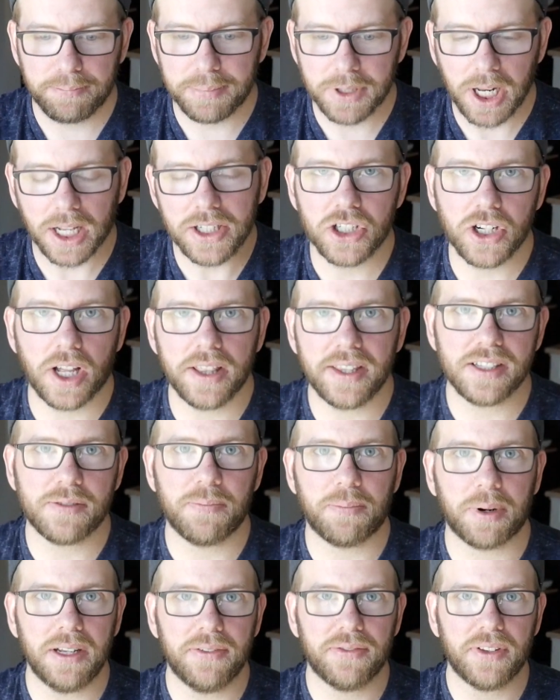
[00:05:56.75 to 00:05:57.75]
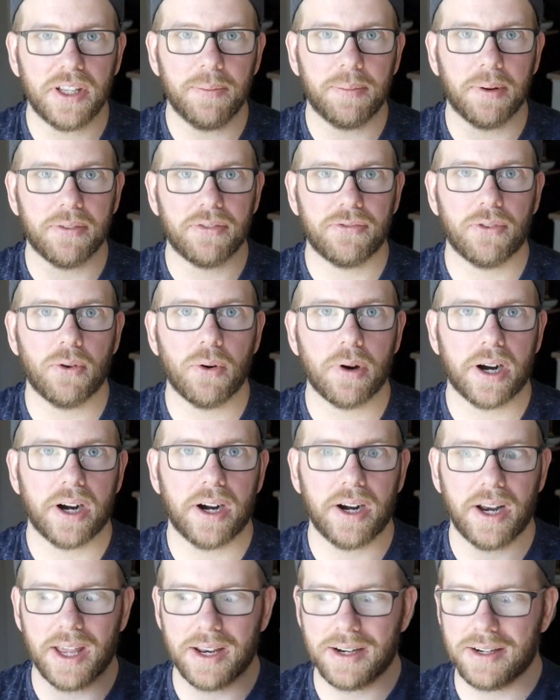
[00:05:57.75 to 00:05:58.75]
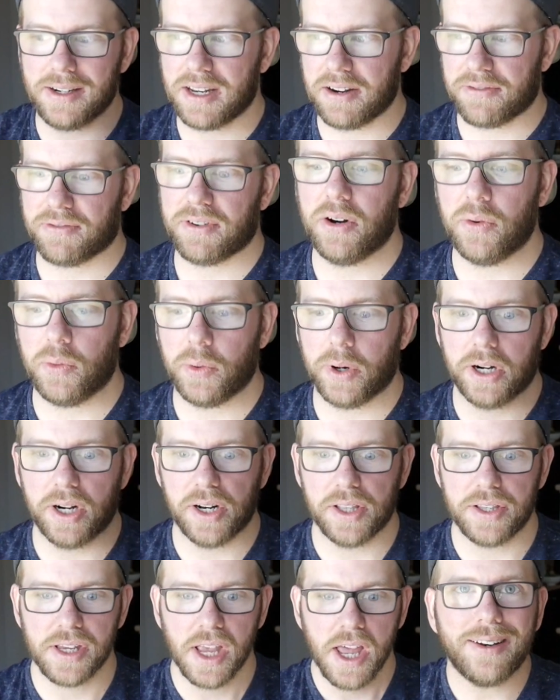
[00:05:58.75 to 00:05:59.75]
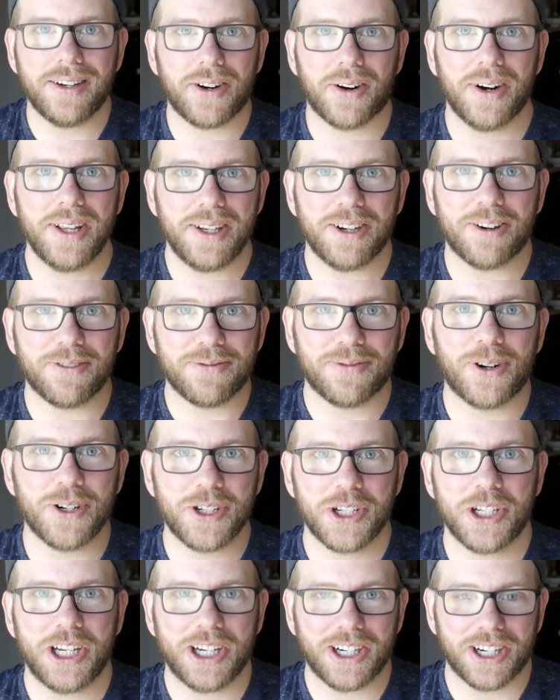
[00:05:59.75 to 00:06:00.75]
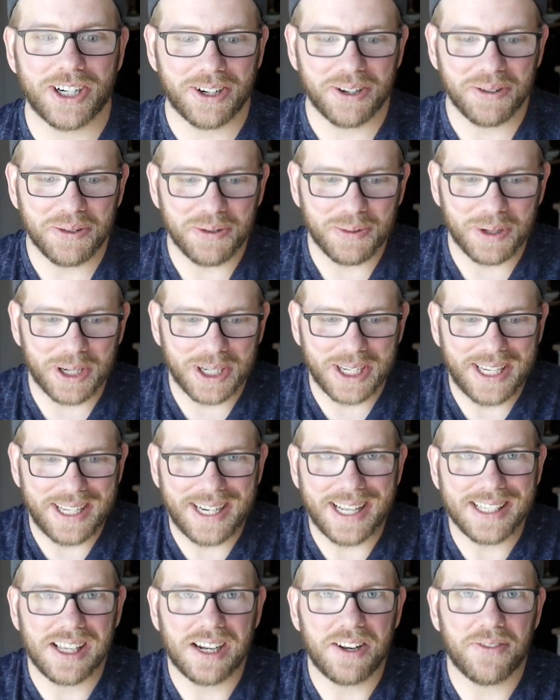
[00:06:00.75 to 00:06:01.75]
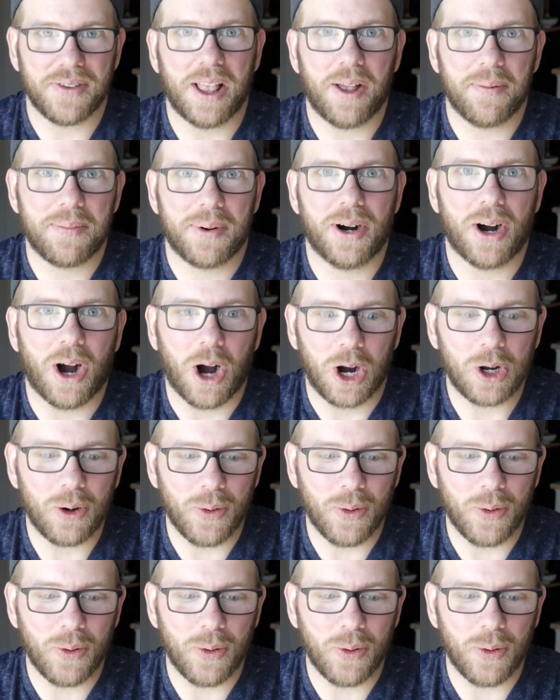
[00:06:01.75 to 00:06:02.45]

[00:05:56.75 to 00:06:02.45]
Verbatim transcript: touched on this briefly before in different words, during your first year working as a developer are